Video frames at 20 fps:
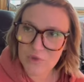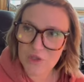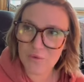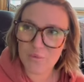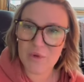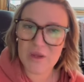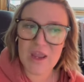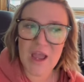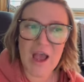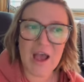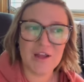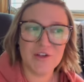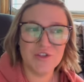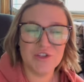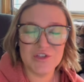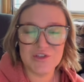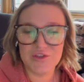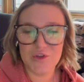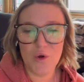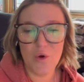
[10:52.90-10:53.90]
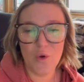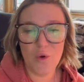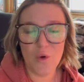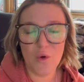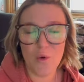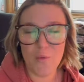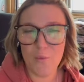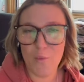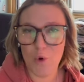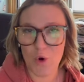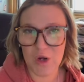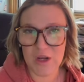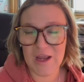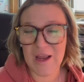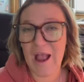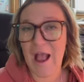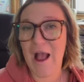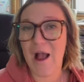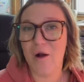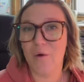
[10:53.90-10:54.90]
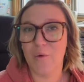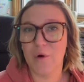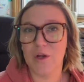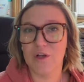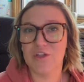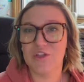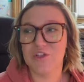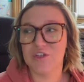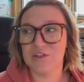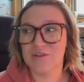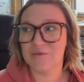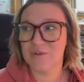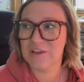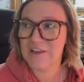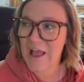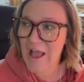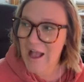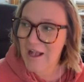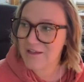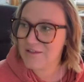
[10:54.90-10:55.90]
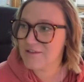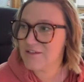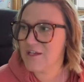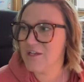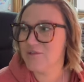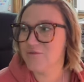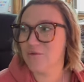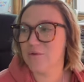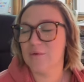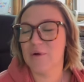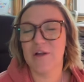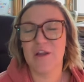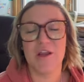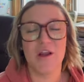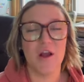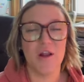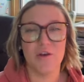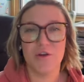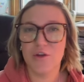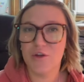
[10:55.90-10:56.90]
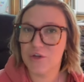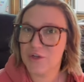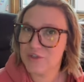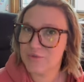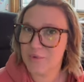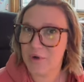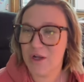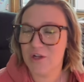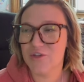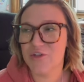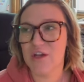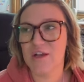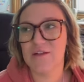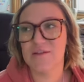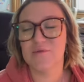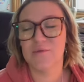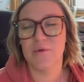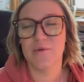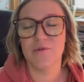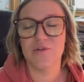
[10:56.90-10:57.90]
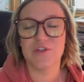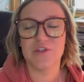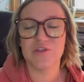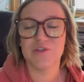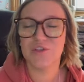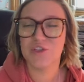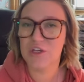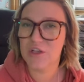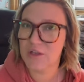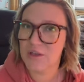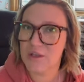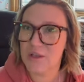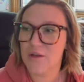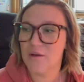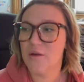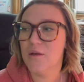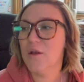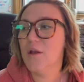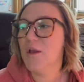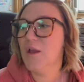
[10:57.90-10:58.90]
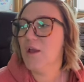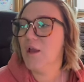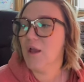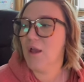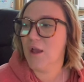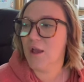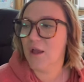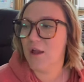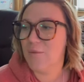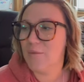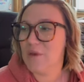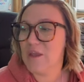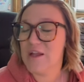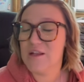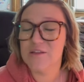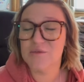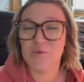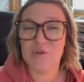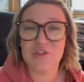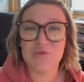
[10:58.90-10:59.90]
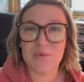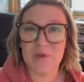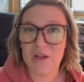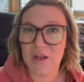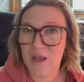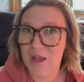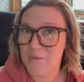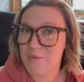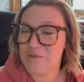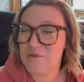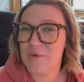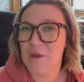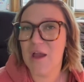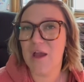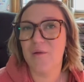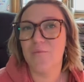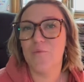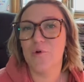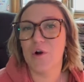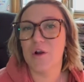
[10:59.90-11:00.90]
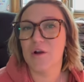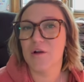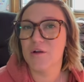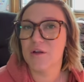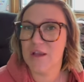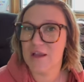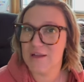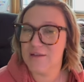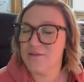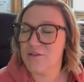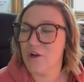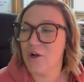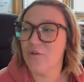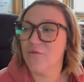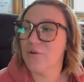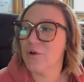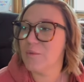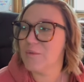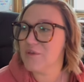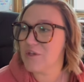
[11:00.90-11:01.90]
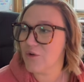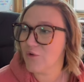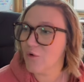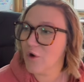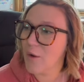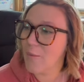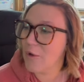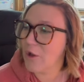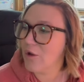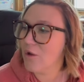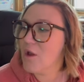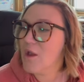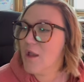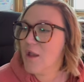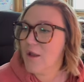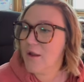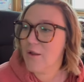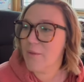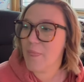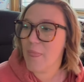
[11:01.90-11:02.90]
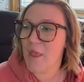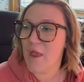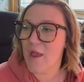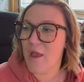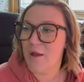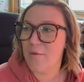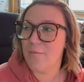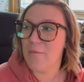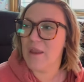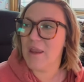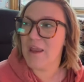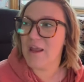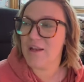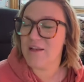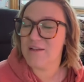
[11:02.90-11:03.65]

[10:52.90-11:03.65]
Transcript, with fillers: we had just the whole morning hour to just relax. Kids were working on New Year's projects. We were just chilling. Um, kids were split up, so we had more kids in our rooms than normal. Um, and